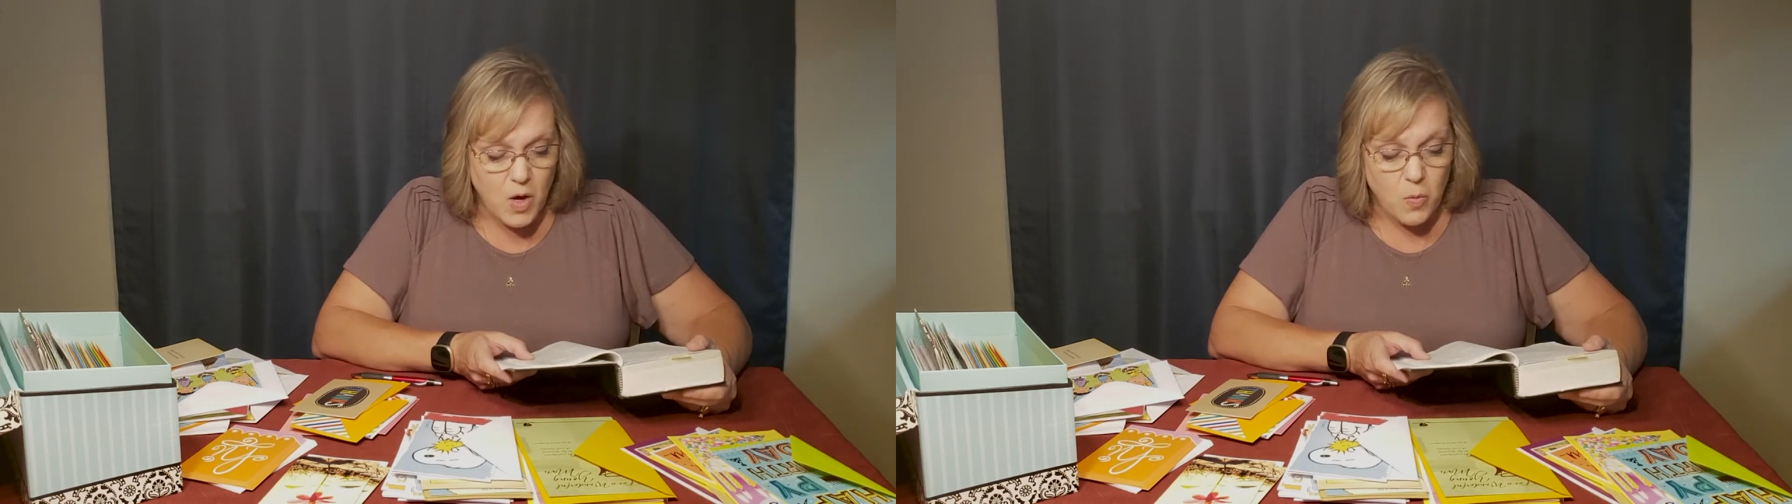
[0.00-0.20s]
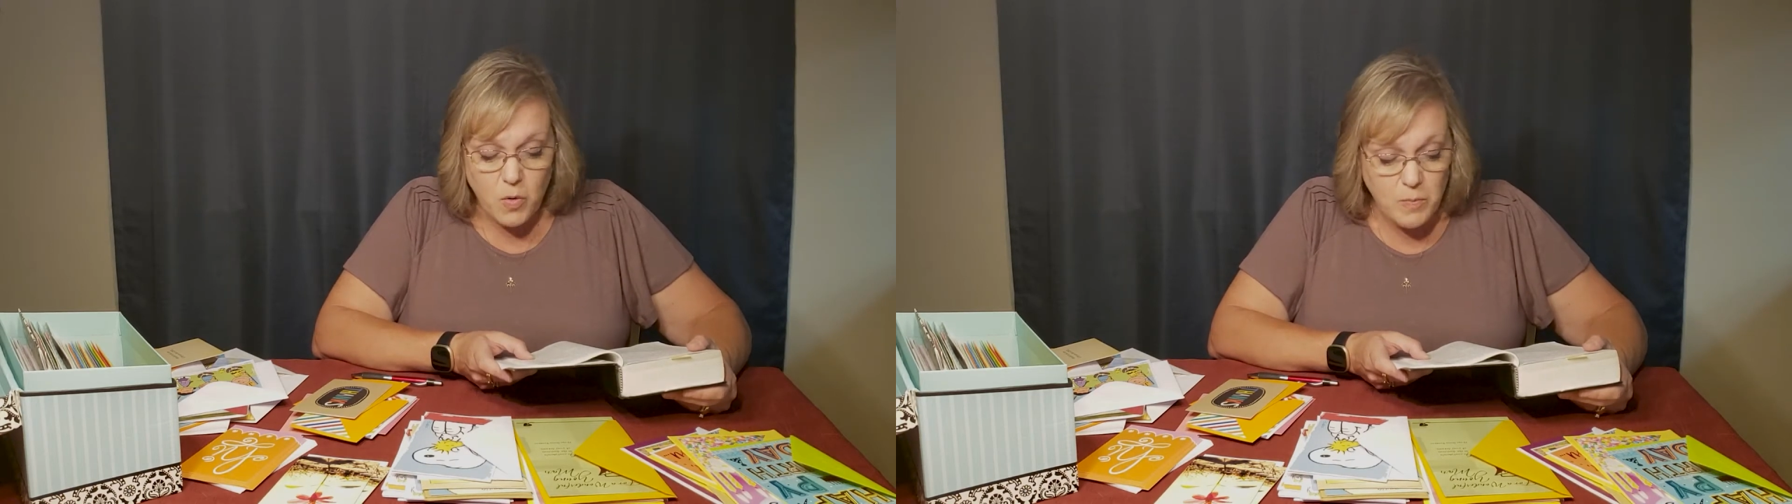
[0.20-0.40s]

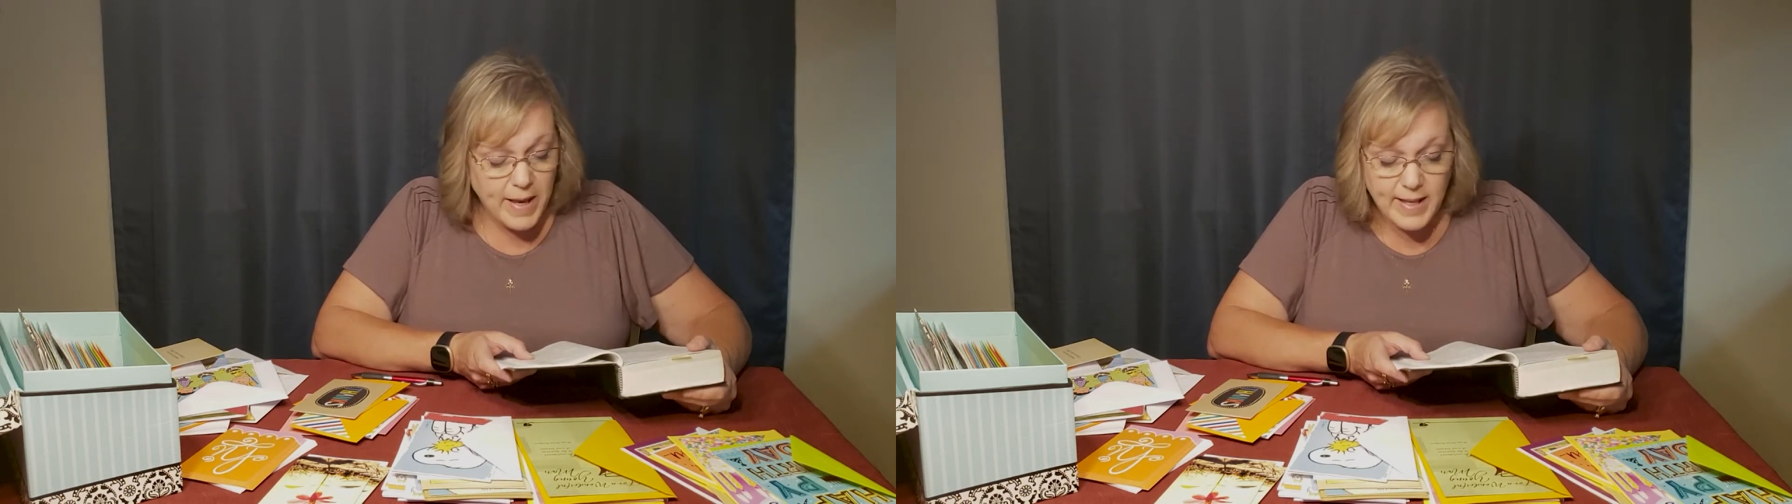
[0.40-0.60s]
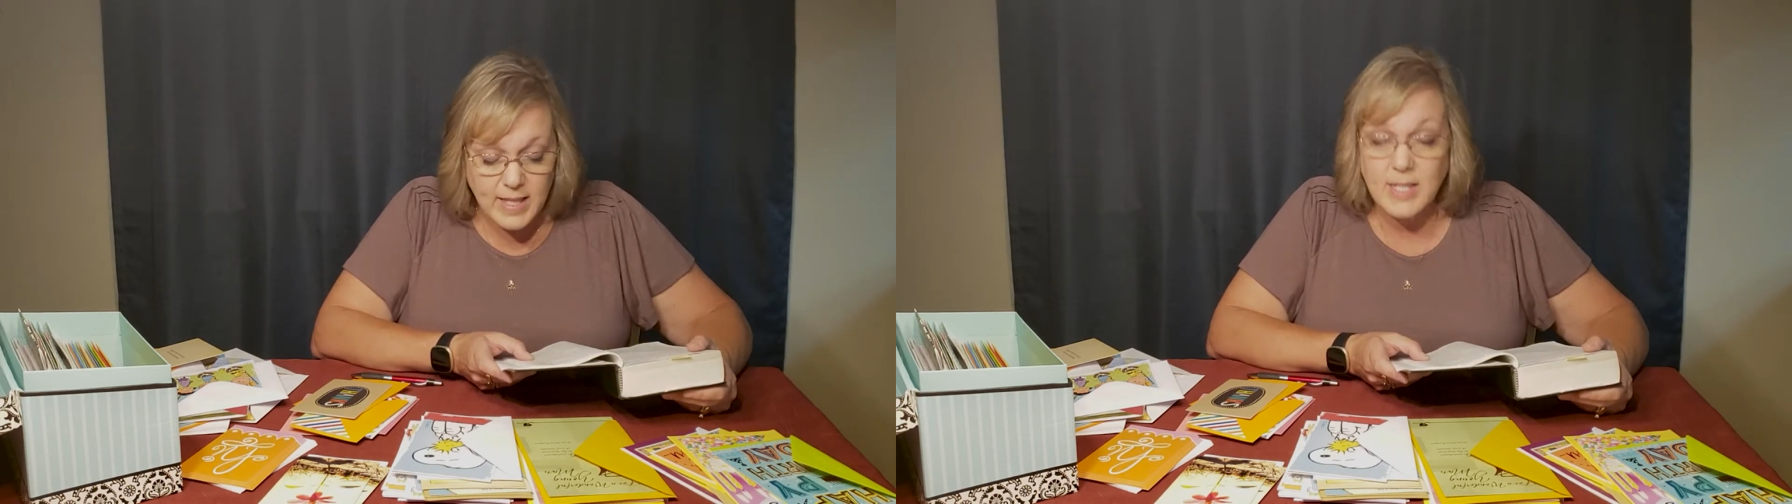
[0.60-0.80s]
will
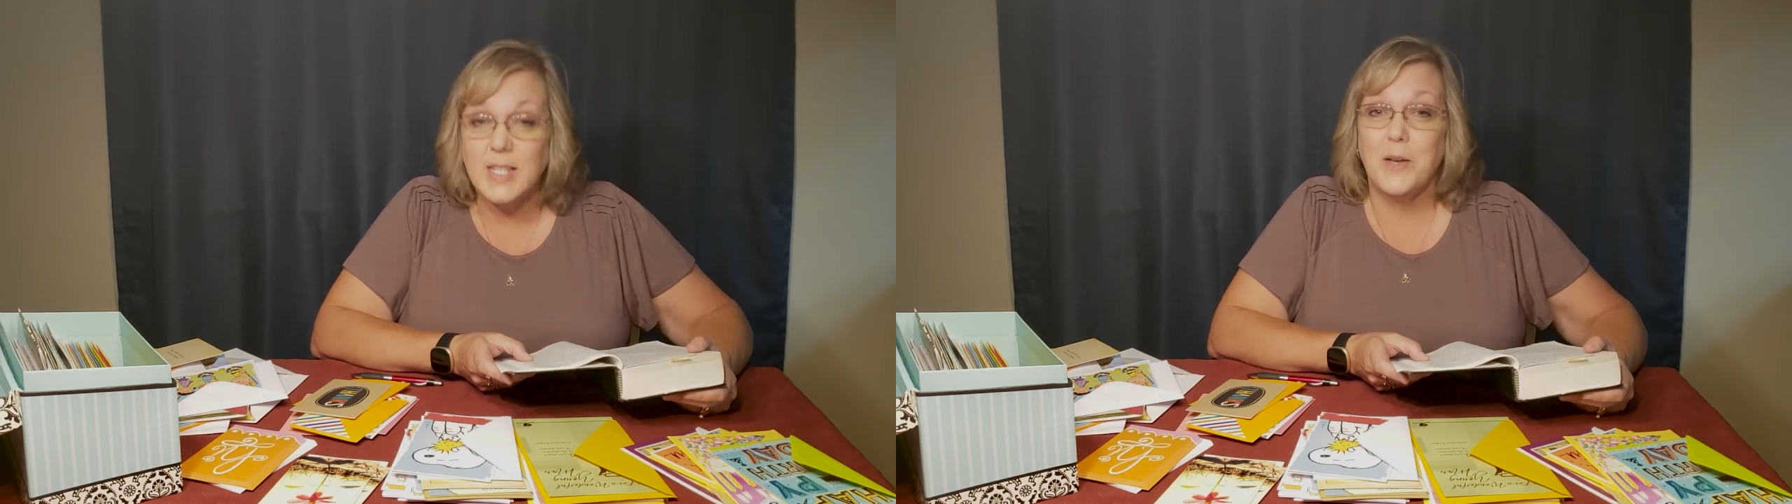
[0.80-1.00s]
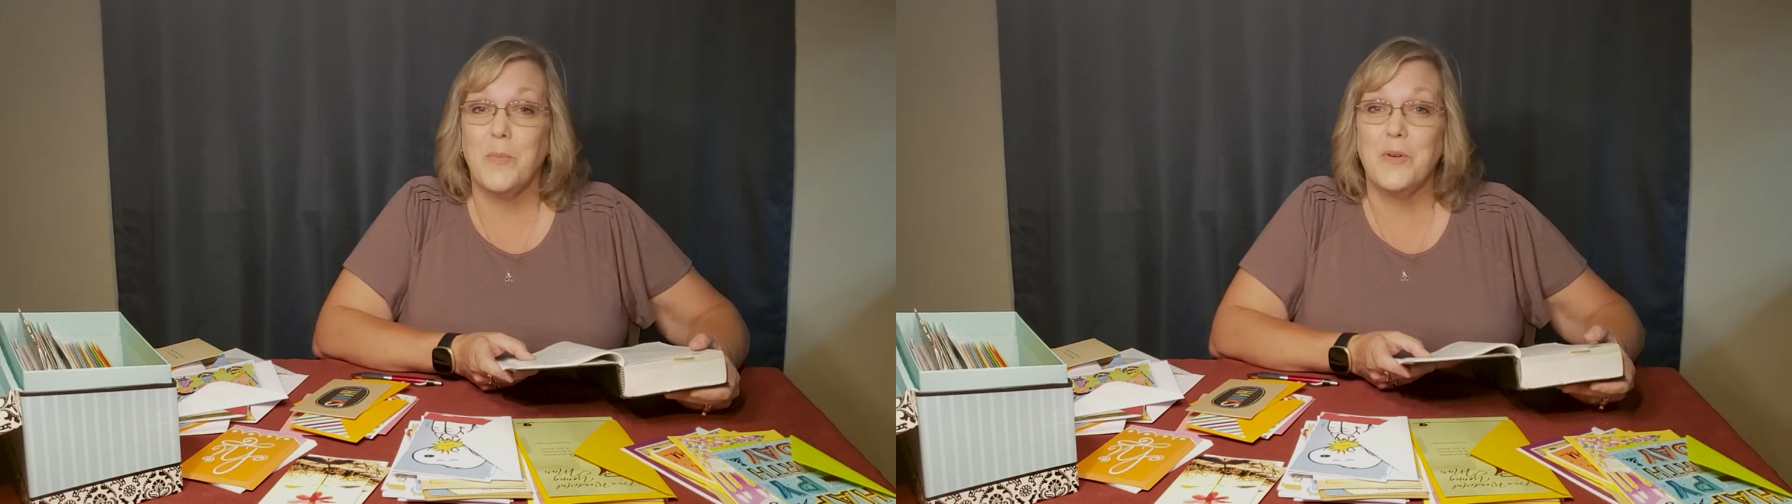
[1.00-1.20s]
make the
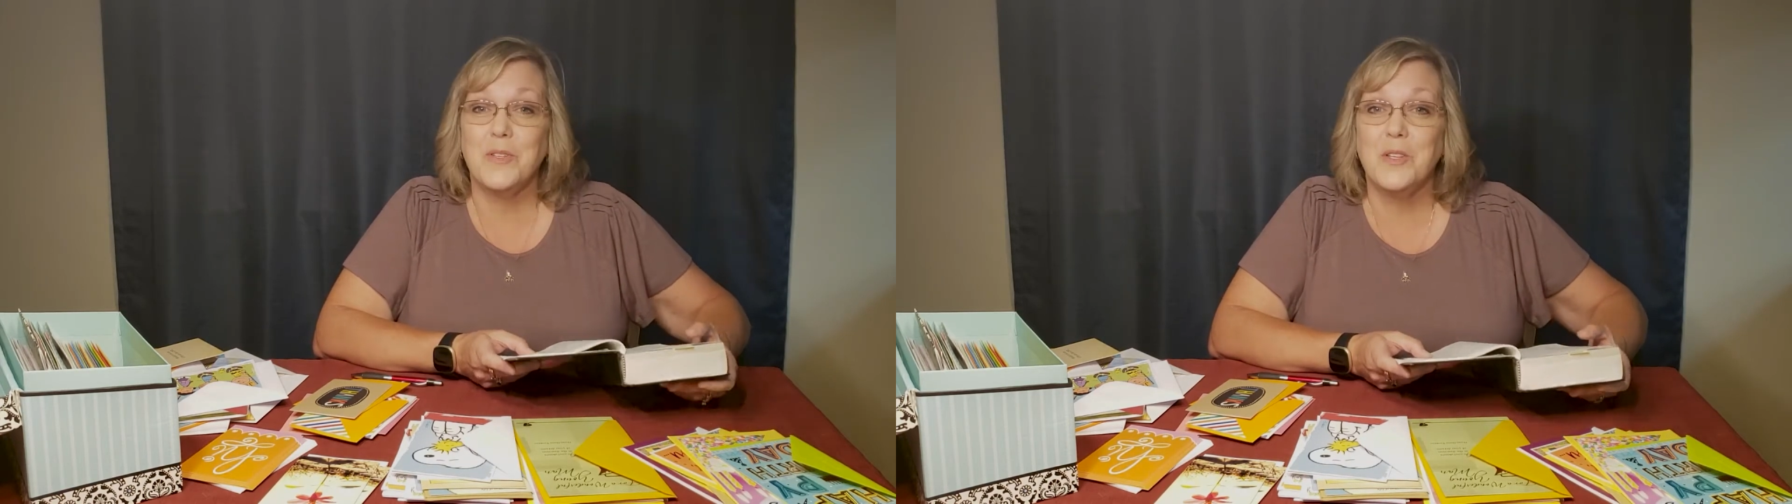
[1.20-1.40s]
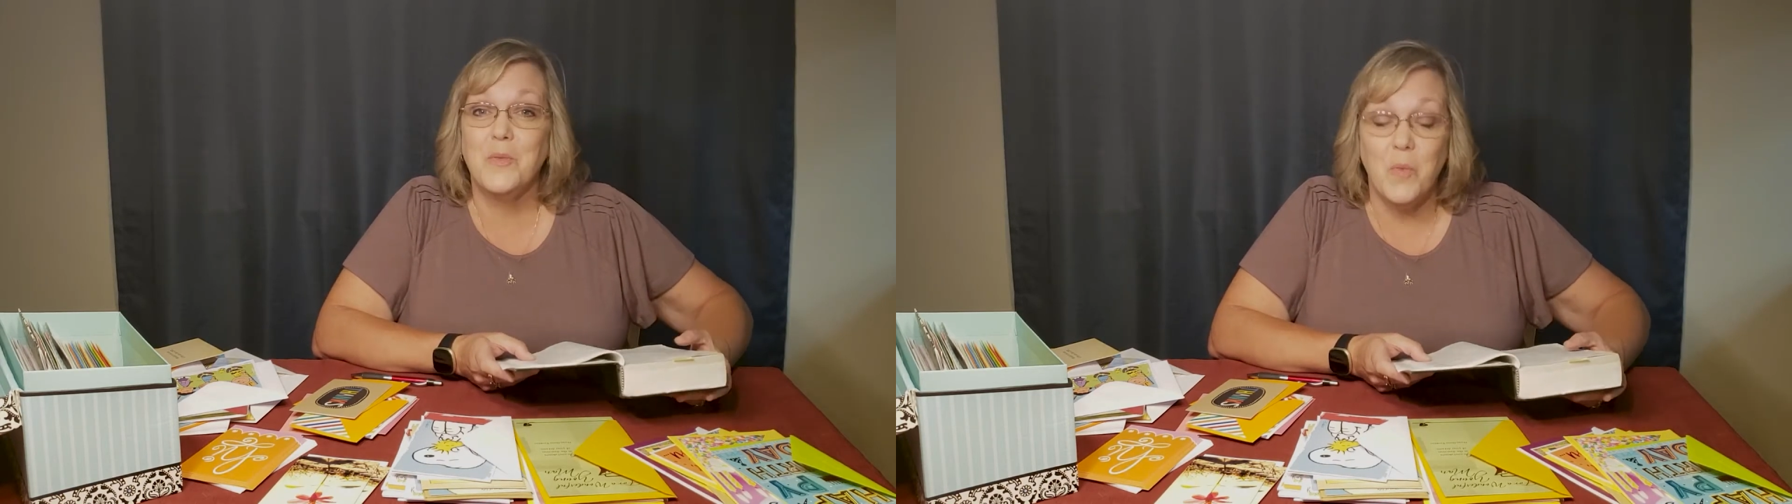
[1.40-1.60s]
sick
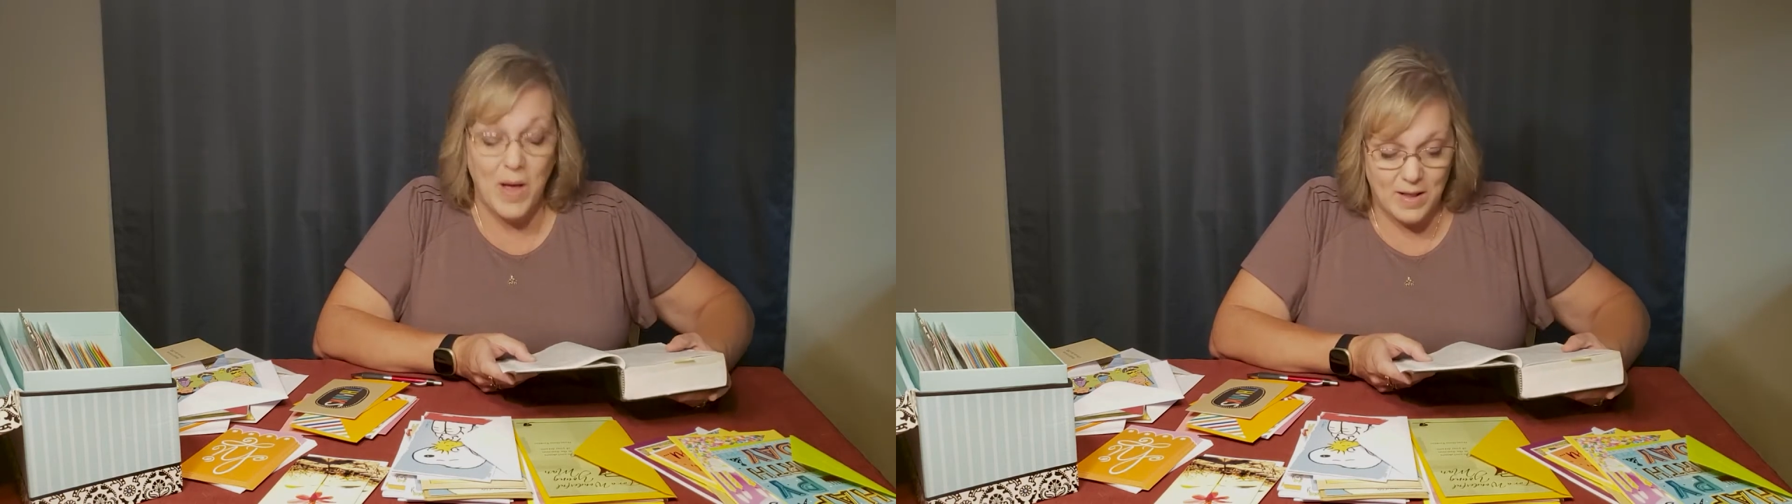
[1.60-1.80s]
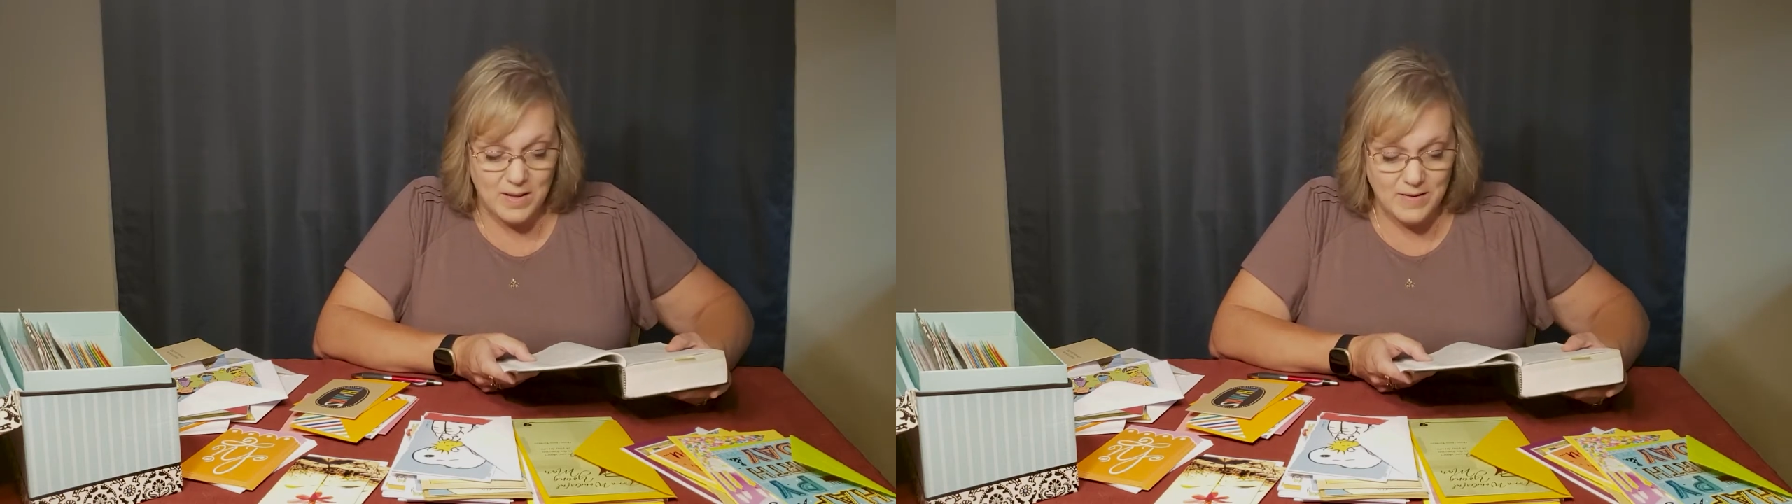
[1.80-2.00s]
person
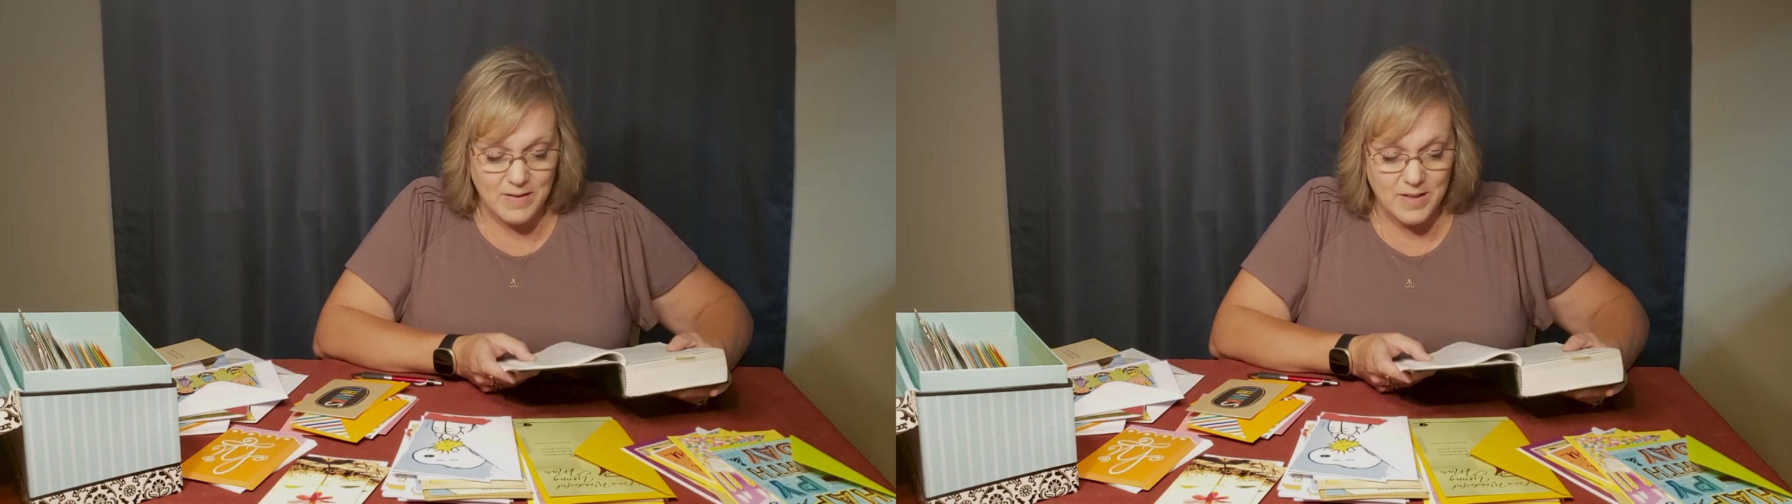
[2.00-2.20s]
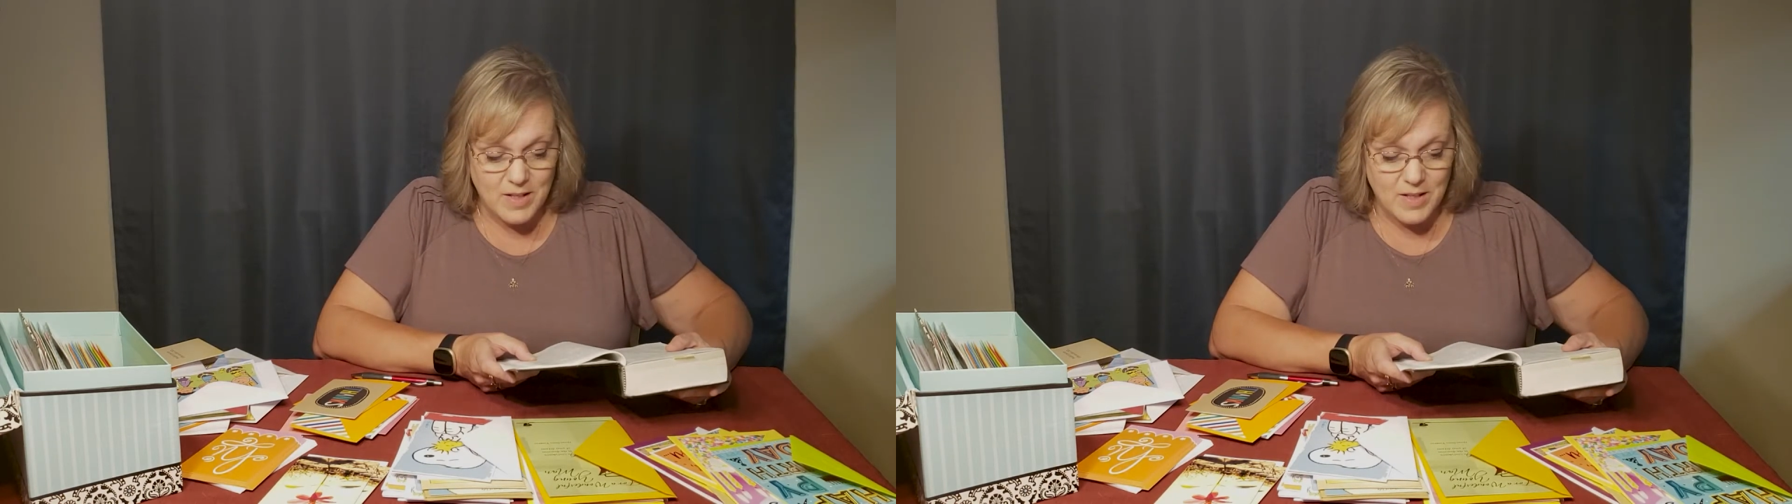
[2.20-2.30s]
well.